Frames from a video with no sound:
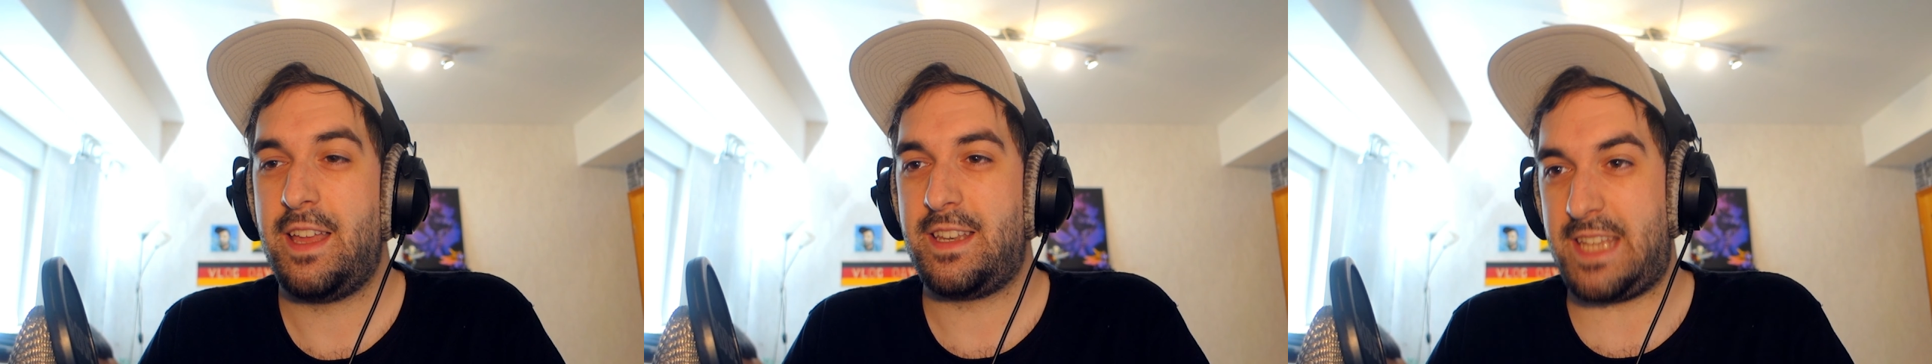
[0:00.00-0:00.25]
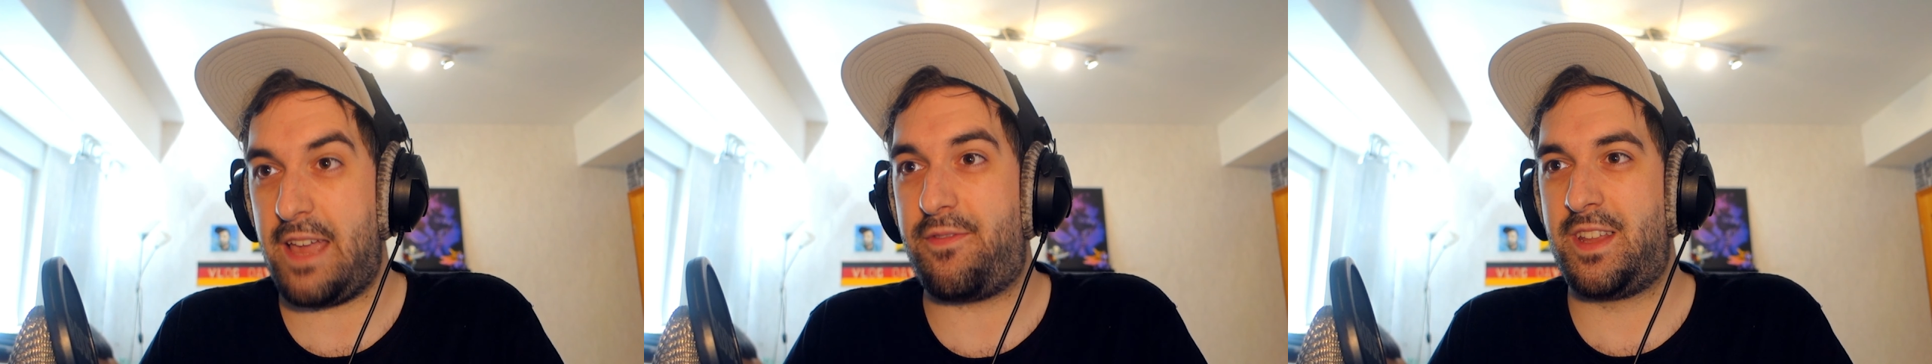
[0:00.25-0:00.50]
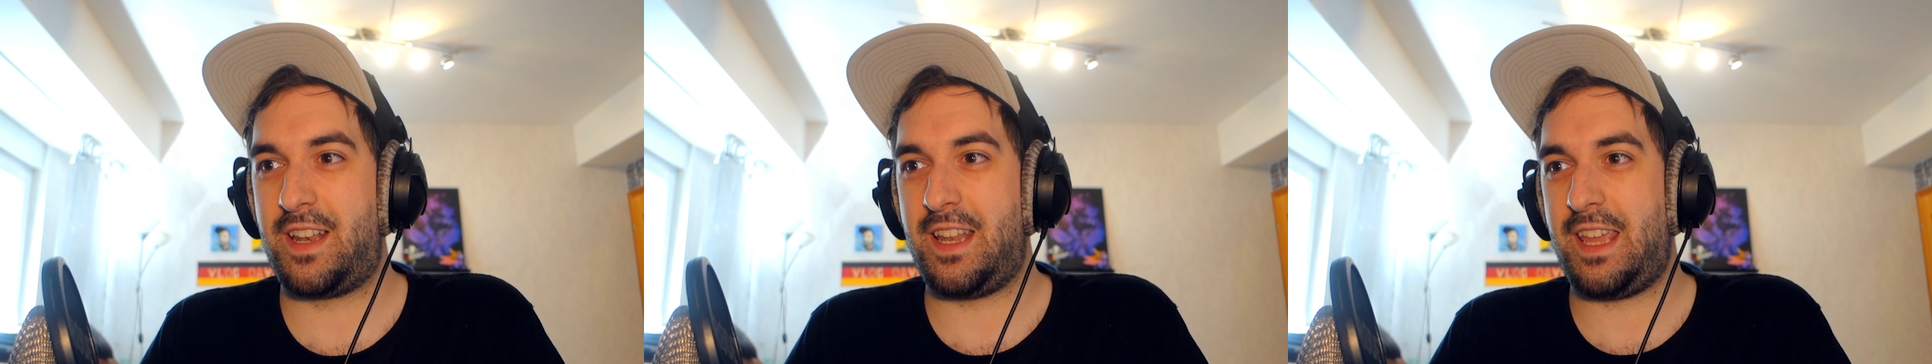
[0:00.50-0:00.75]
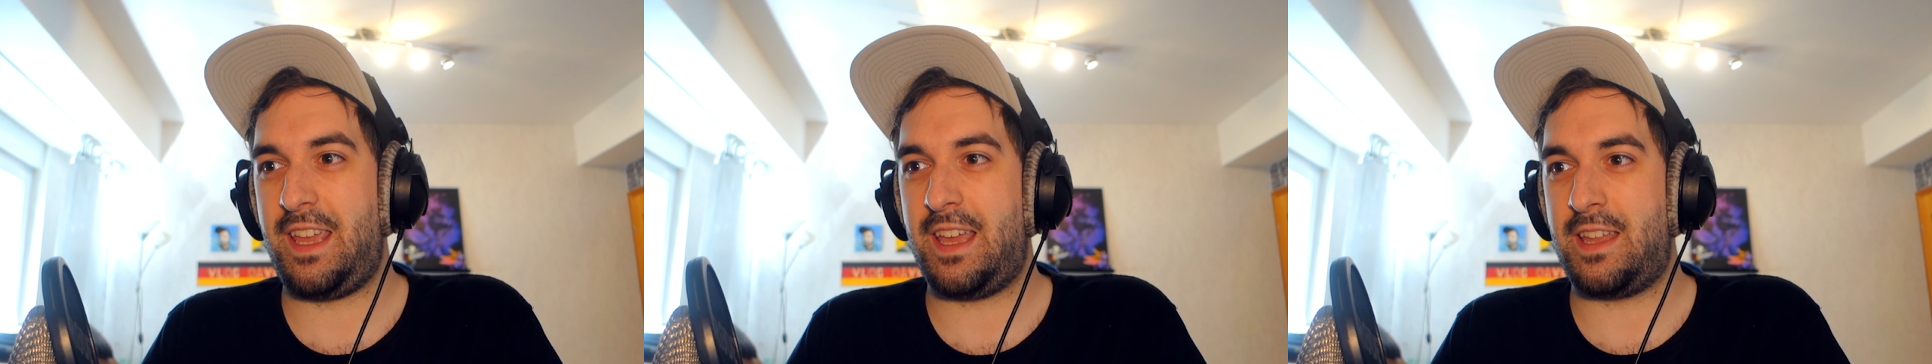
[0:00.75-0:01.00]

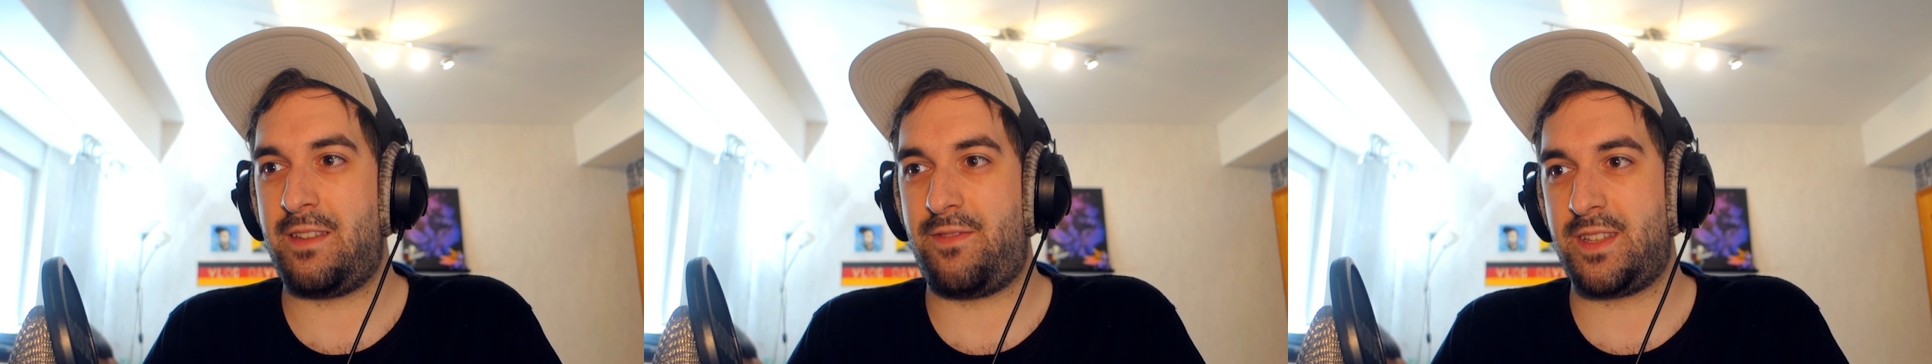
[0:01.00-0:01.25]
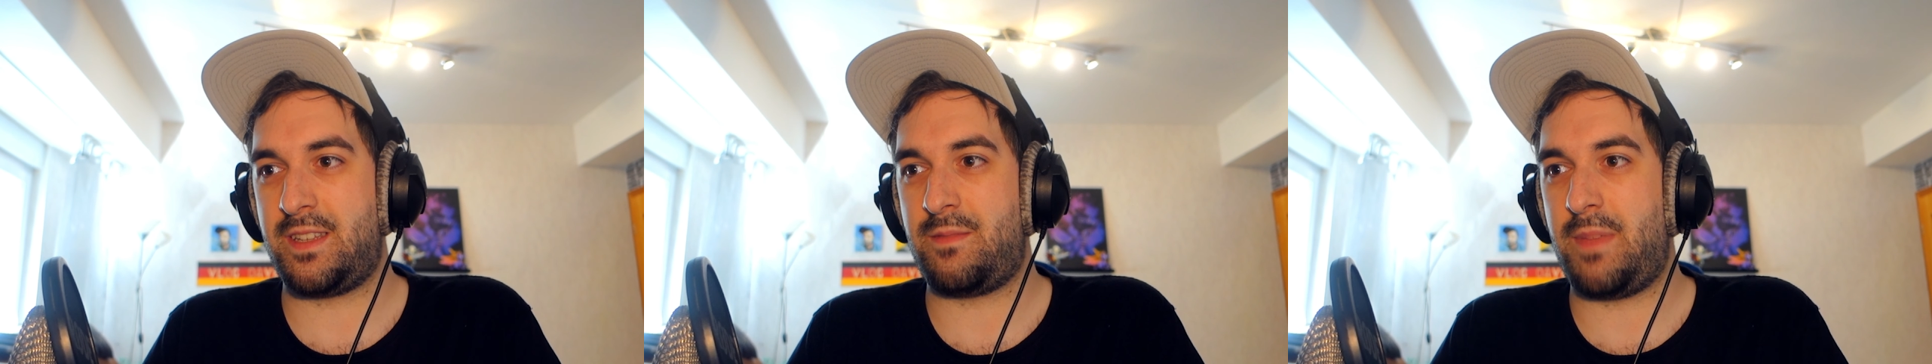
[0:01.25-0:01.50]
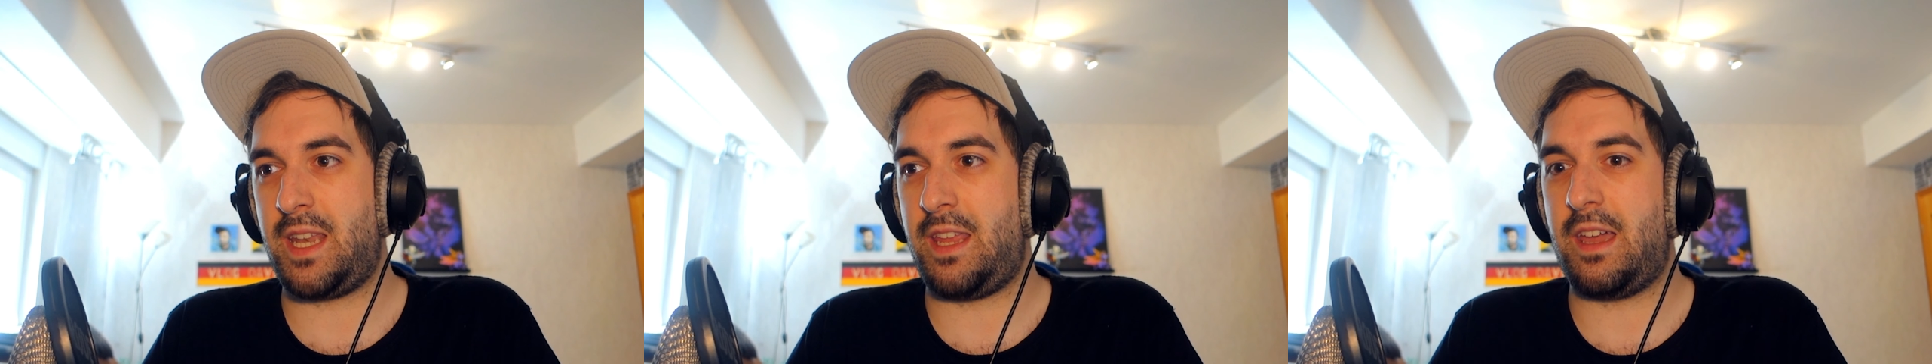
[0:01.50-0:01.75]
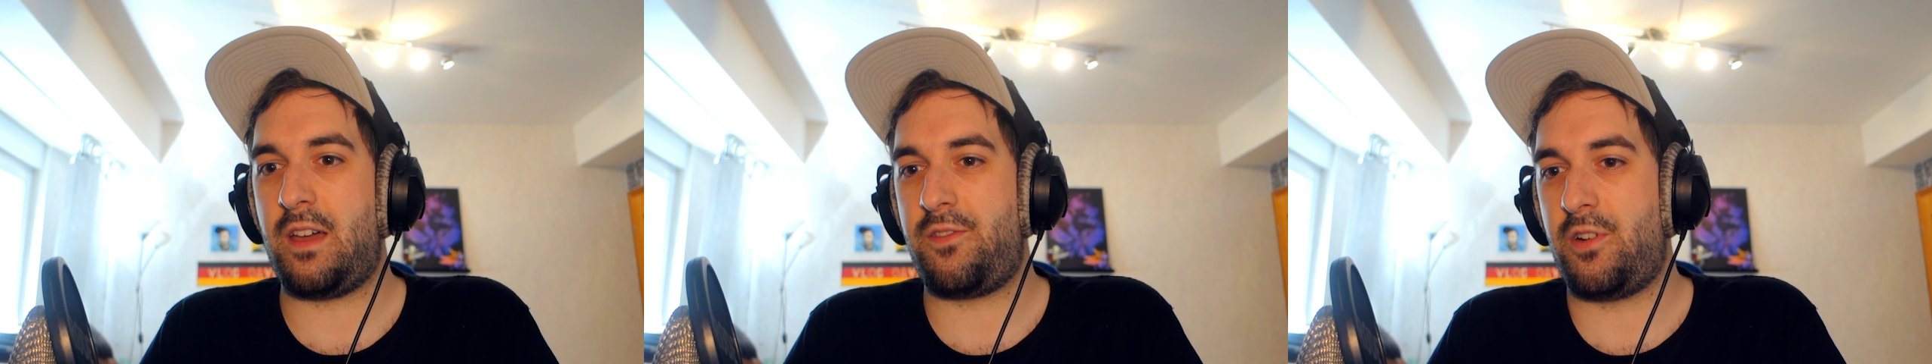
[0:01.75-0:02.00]
definitely, and visit
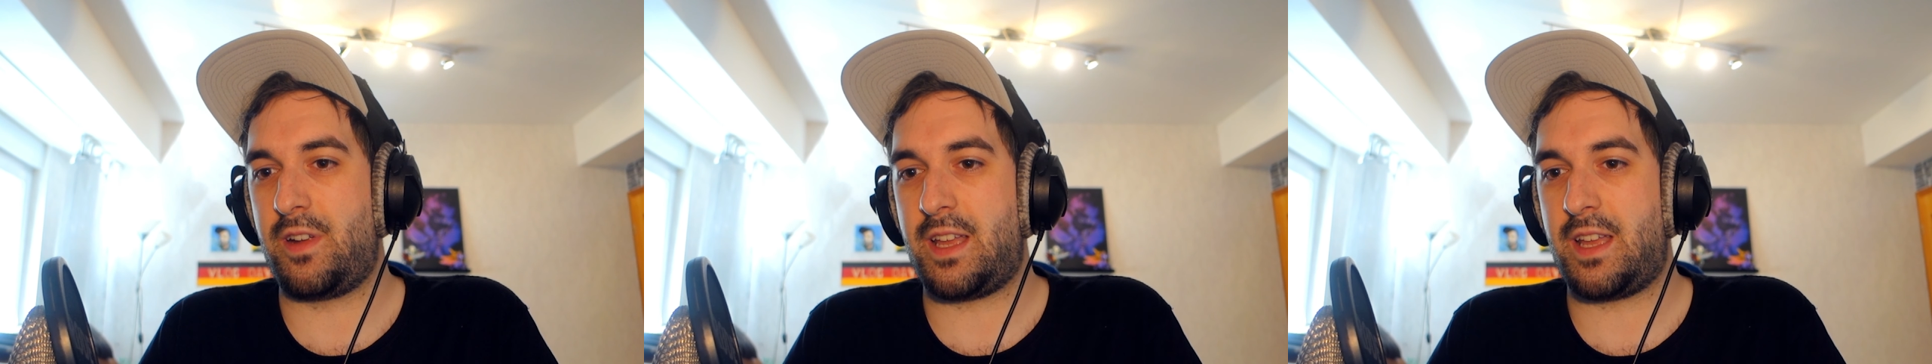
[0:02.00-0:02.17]
many other